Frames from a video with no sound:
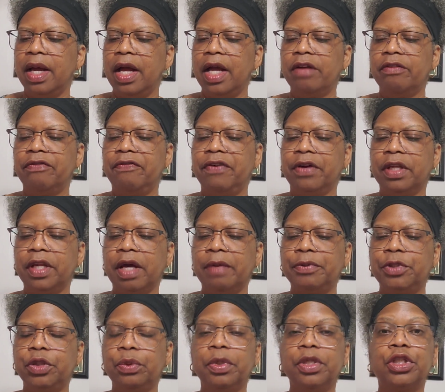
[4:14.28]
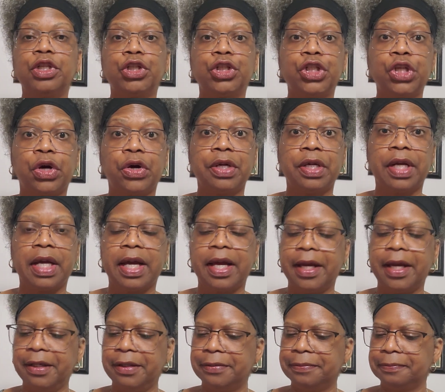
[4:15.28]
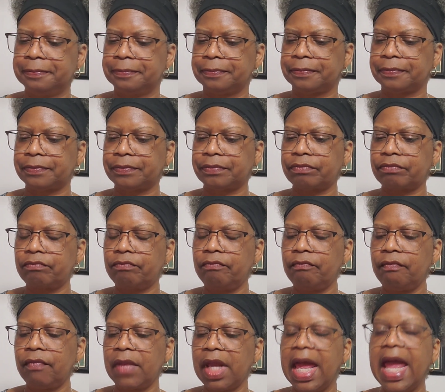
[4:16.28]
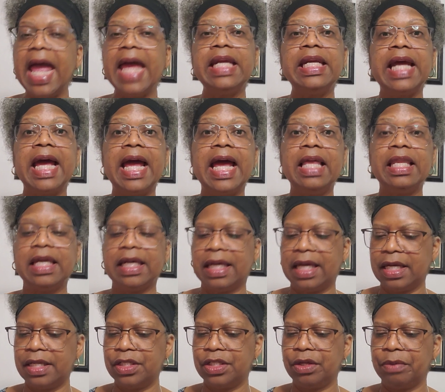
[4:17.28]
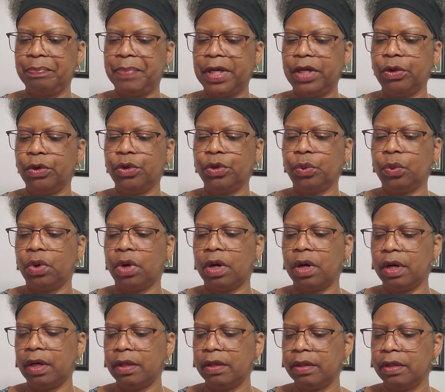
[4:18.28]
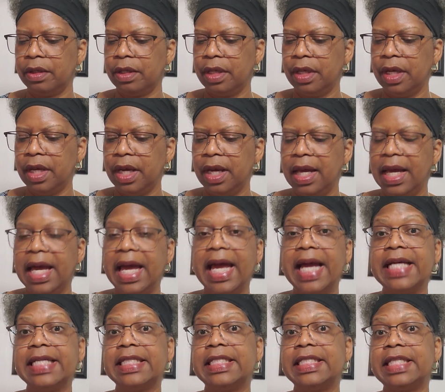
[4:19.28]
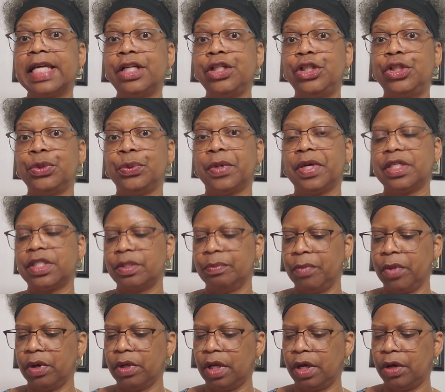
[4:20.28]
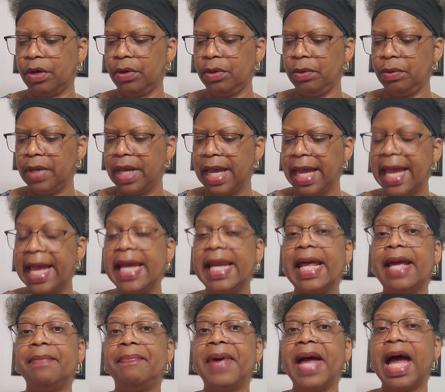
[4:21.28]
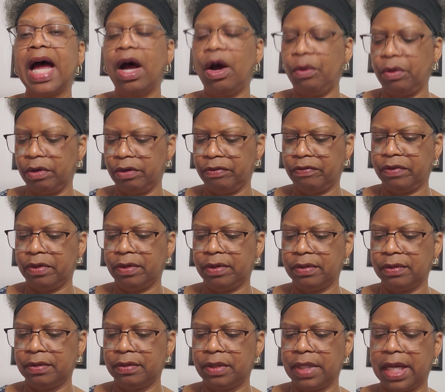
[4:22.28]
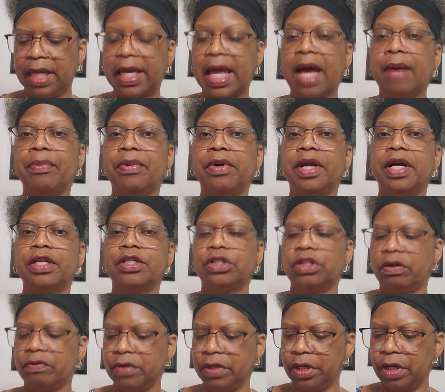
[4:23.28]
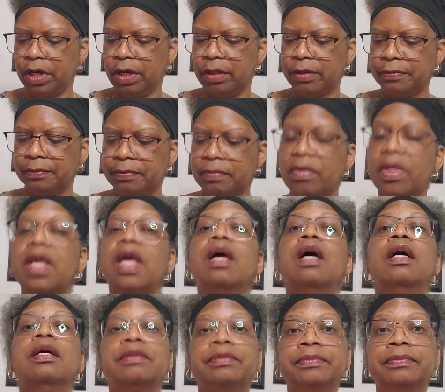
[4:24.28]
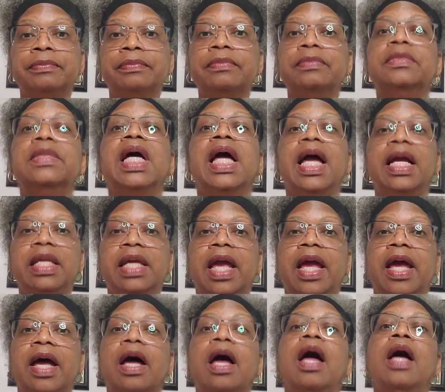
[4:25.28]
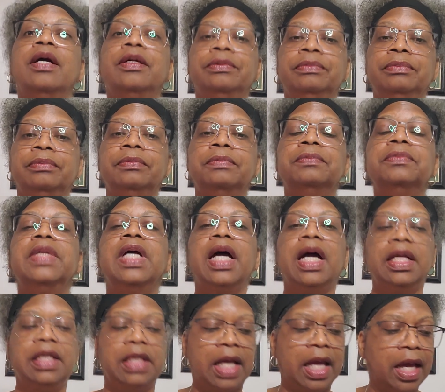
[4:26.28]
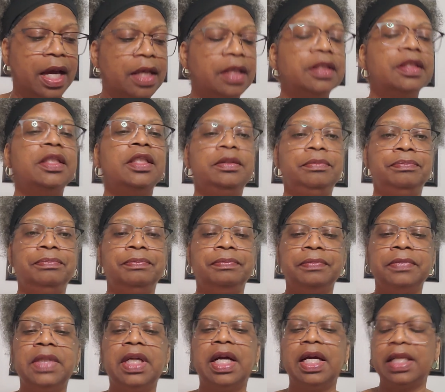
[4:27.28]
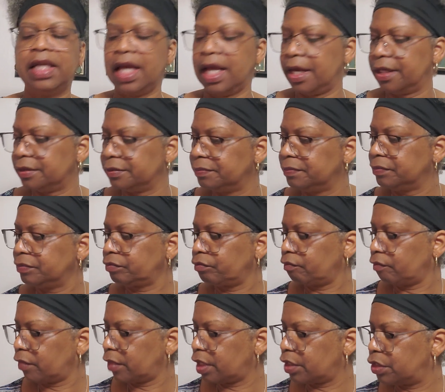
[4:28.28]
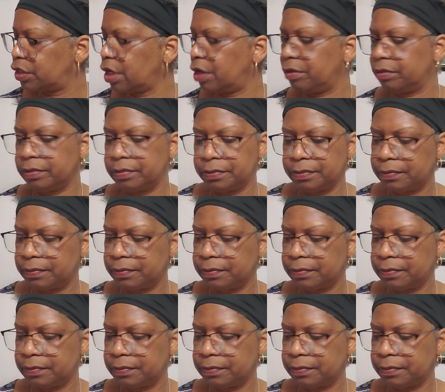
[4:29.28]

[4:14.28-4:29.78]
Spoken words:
a voluptuous Chardonnay, an elegant Pinot Noir, a sensuous Merlot, and a powerful Cabernet Sauvignon. And yeah, and yeah, and yeah. So,